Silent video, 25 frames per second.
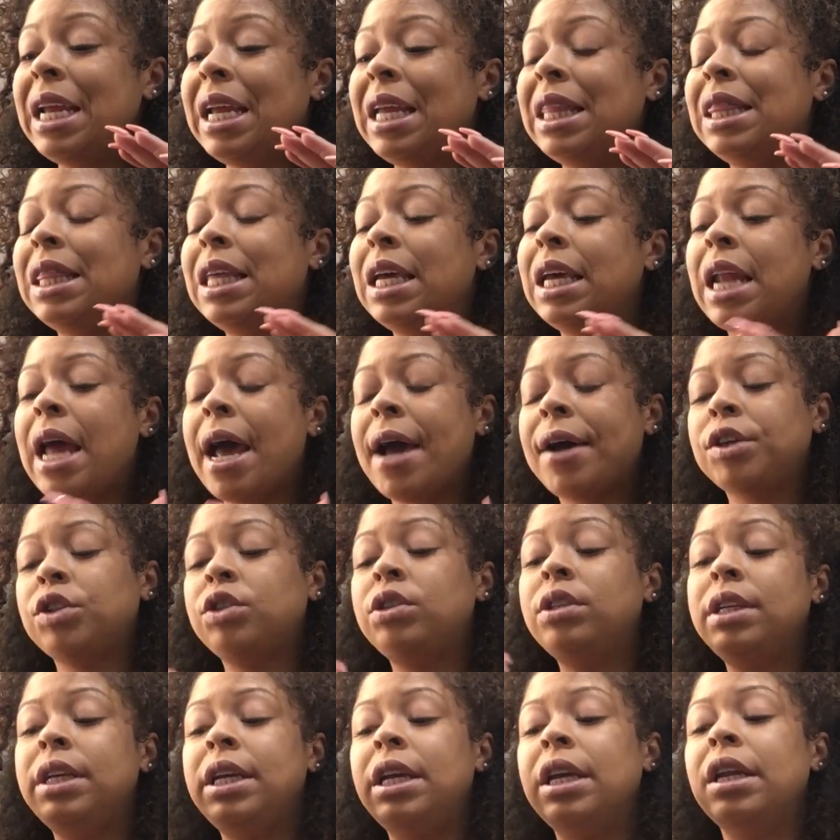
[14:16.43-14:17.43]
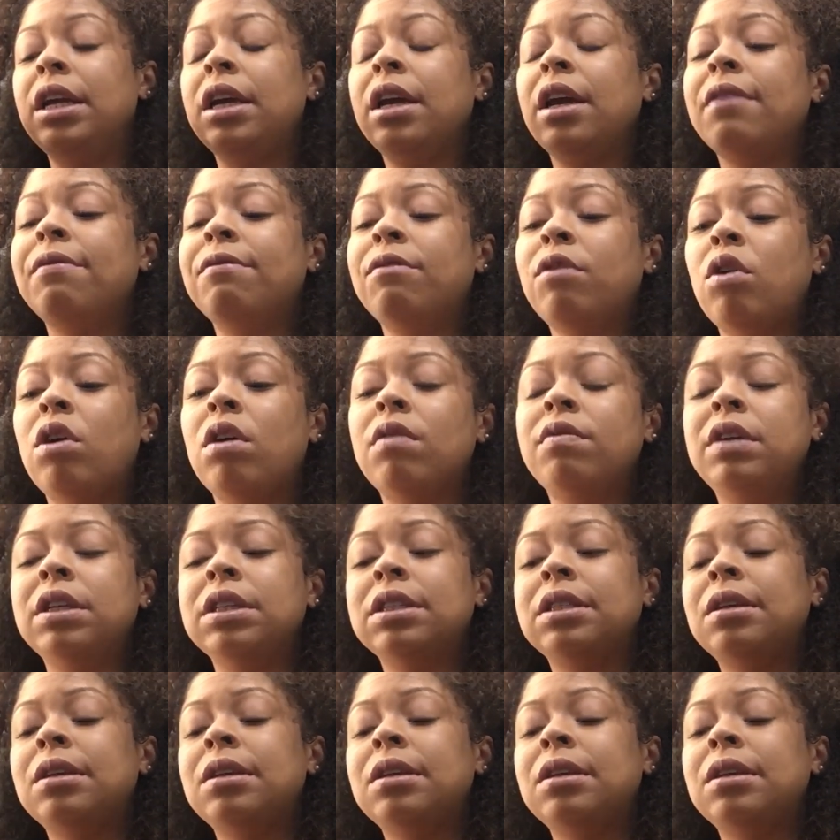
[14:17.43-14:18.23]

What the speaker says: and then actually getting involved in